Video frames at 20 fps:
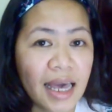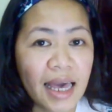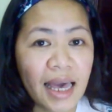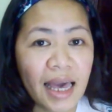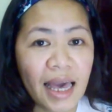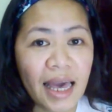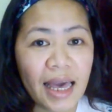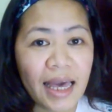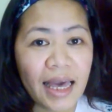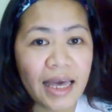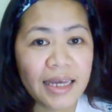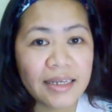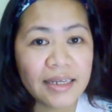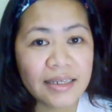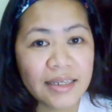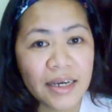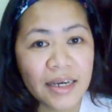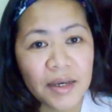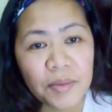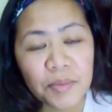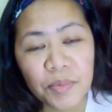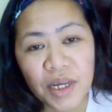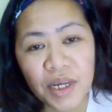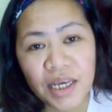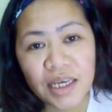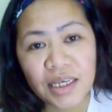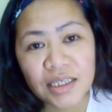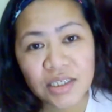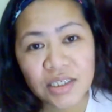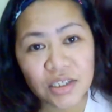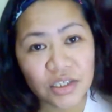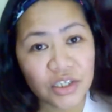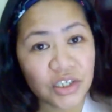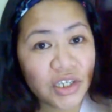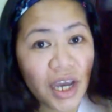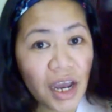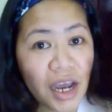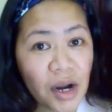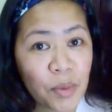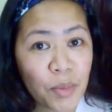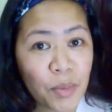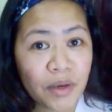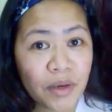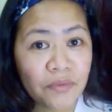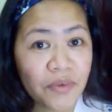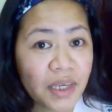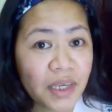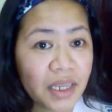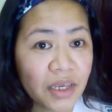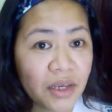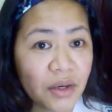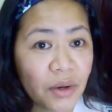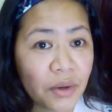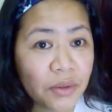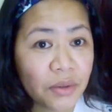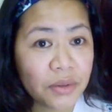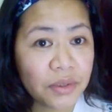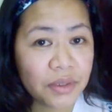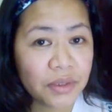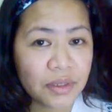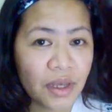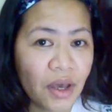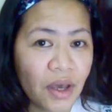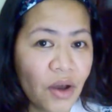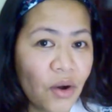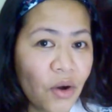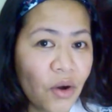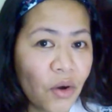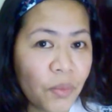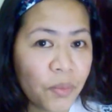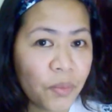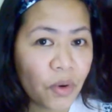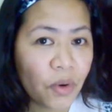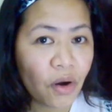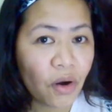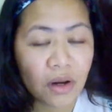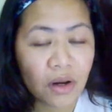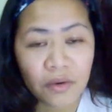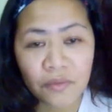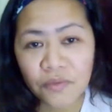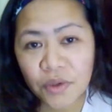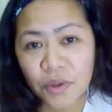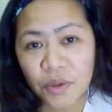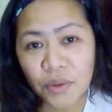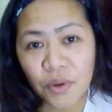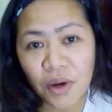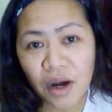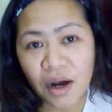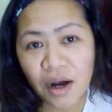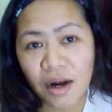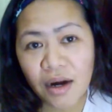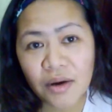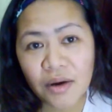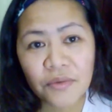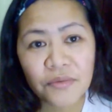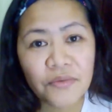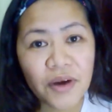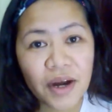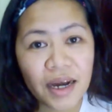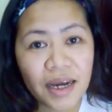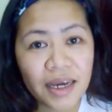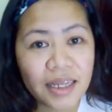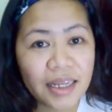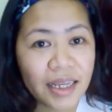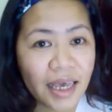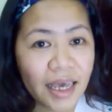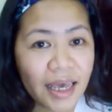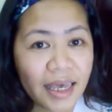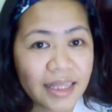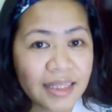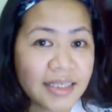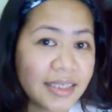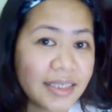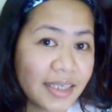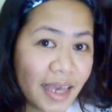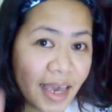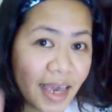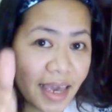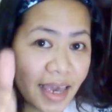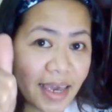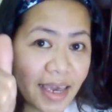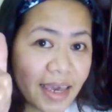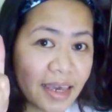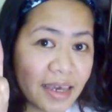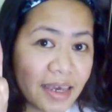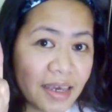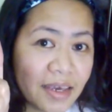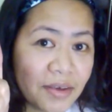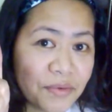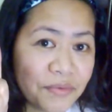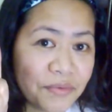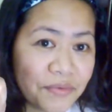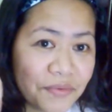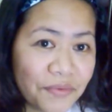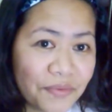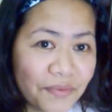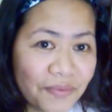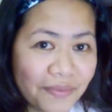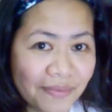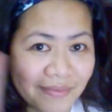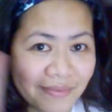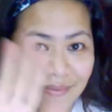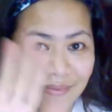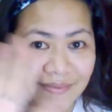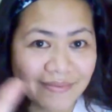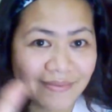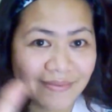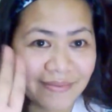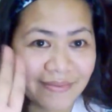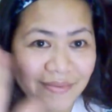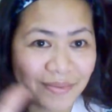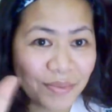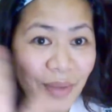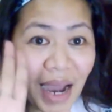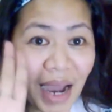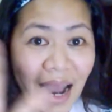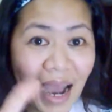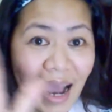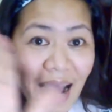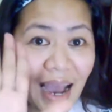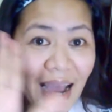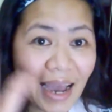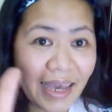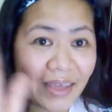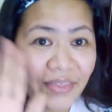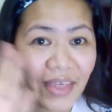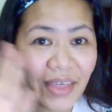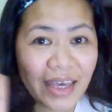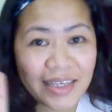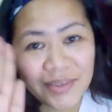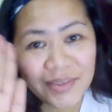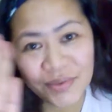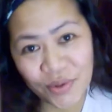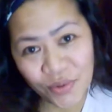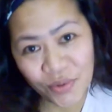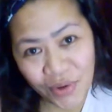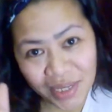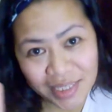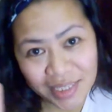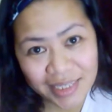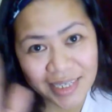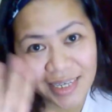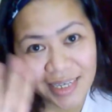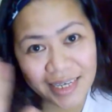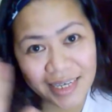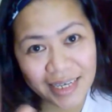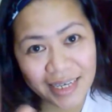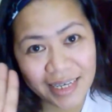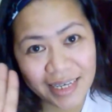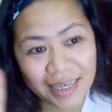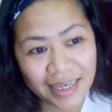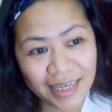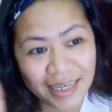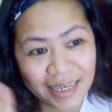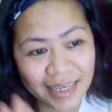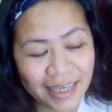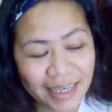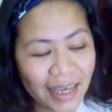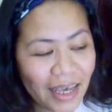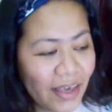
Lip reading: And please share my videos. Hope all of you are fine and safe. Bye! Thanks for watching!